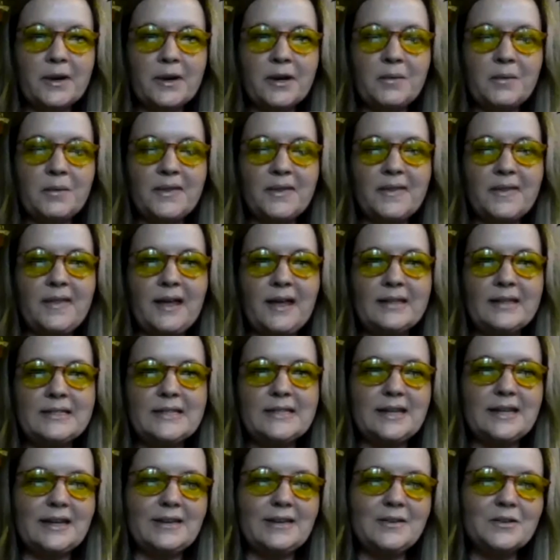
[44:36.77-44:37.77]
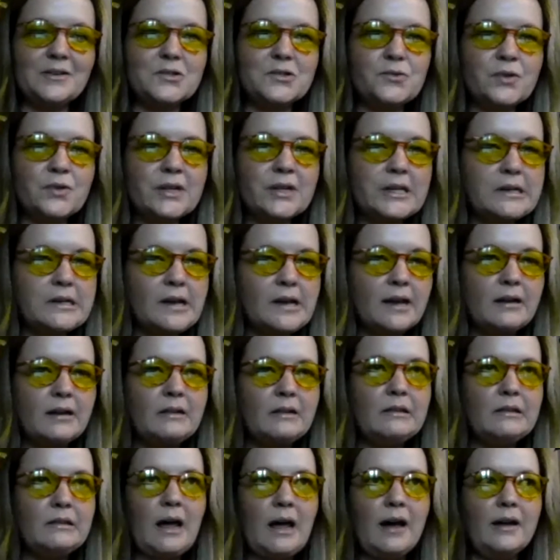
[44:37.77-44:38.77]
with in that setting, there's really not a
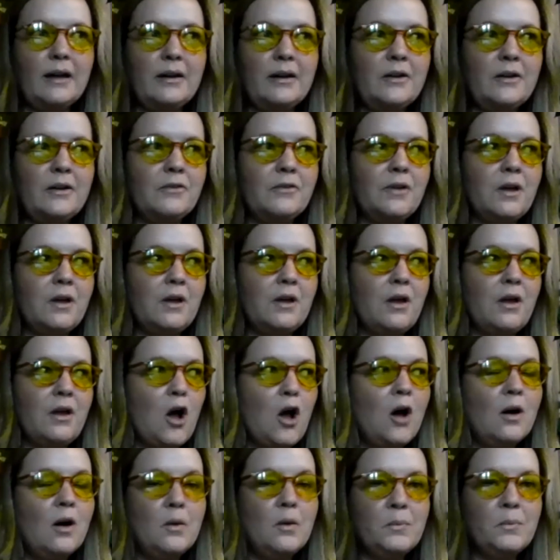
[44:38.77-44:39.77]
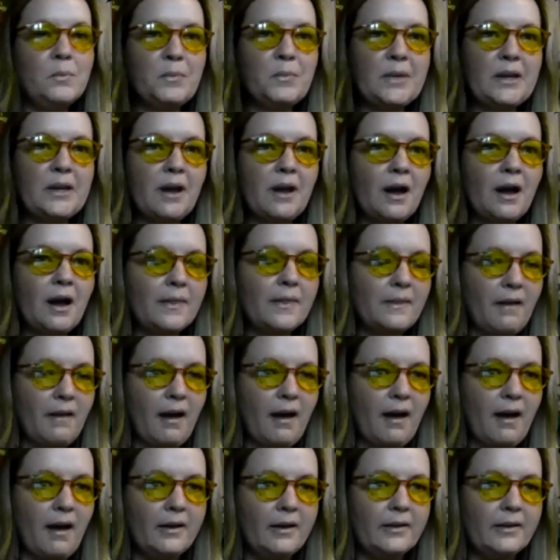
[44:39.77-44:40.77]
lot of hope beyond
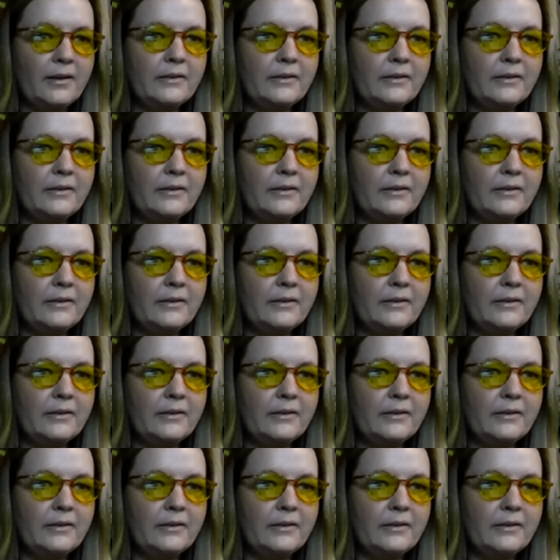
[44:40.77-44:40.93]
that.